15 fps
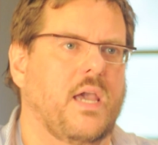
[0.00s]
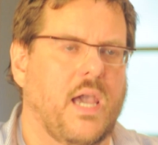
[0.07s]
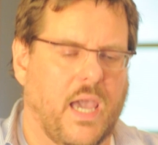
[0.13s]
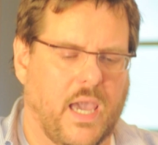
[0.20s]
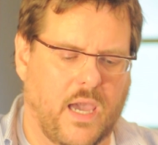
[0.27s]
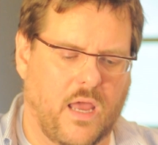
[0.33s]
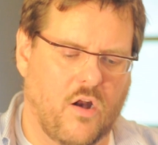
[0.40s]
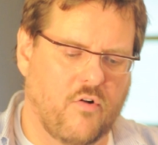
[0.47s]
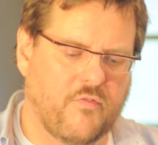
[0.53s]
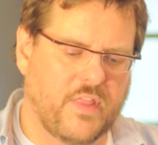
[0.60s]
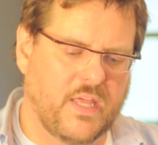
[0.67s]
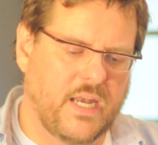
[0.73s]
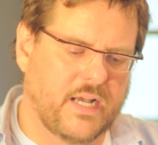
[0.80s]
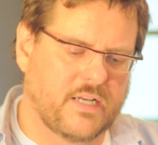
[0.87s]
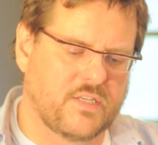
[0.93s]
And over the
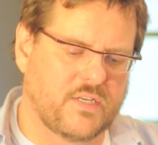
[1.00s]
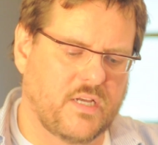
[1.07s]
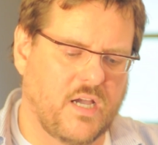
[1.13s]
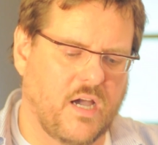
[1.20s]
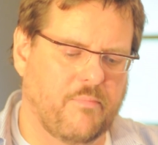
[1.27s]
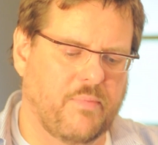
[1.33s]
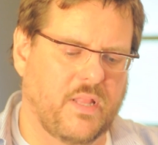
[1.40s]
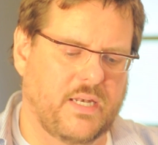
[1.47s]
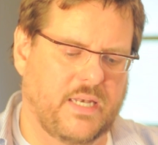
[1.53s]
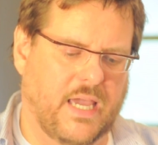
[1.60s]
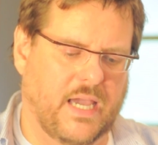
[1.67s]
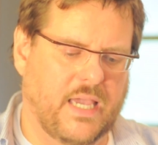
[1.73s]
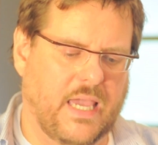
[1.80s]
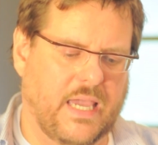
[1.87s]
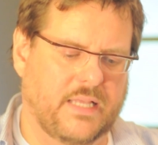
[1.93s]
next couple of
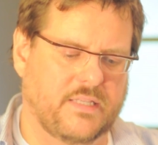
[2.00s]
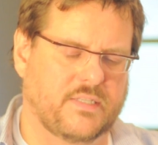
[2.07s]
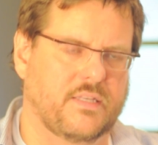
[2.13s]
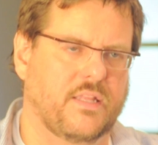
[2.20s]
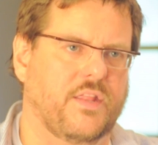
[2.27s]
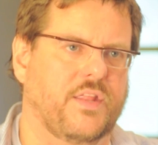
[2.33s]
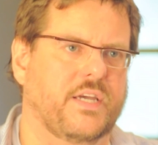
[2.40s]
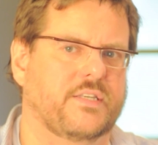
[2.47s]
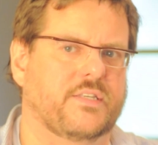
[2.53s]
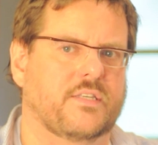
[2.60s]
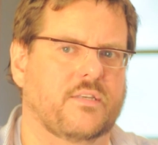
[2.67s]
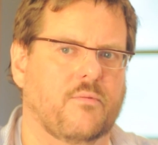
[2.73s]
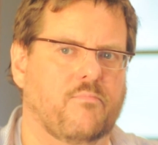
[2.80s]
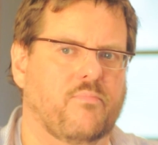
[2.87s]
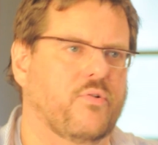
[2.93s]
decades, this
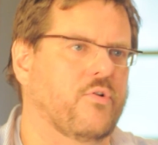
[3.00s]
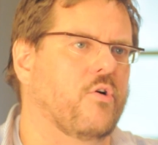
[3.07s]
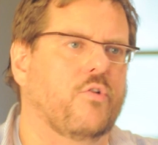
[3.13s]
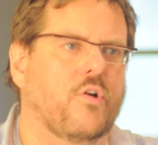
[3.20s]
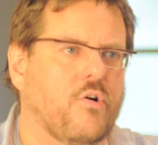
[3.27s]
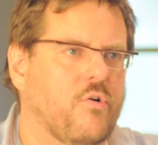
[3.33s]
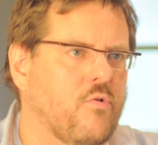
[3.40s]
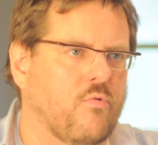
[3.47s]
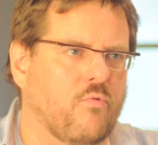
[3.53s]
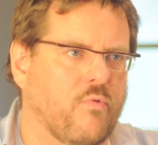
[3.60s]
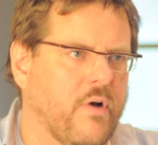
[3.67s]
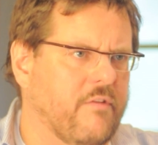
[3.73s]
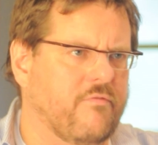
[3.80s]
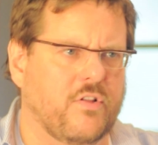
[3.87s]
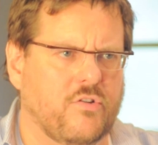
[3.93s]

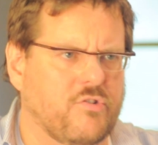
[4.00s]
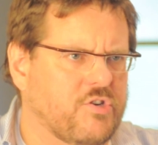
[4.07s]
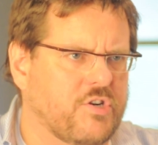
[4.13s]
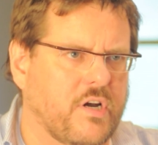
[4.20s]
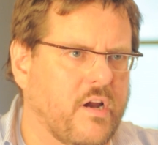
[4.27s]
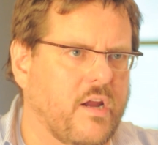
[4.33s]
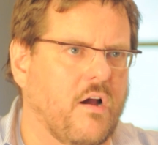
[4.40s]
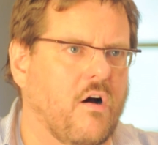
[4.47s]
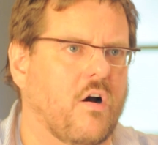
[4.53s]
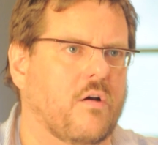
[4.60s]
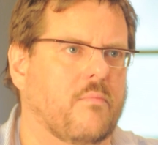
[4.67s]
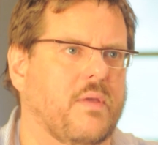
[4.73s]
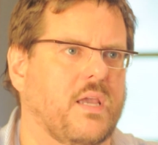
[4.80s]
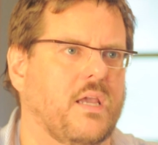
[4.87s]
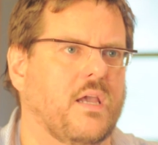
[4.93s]
proto-revolutionary
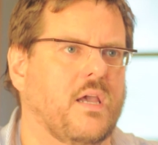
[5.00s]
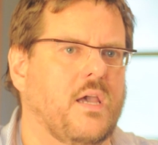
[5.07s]
army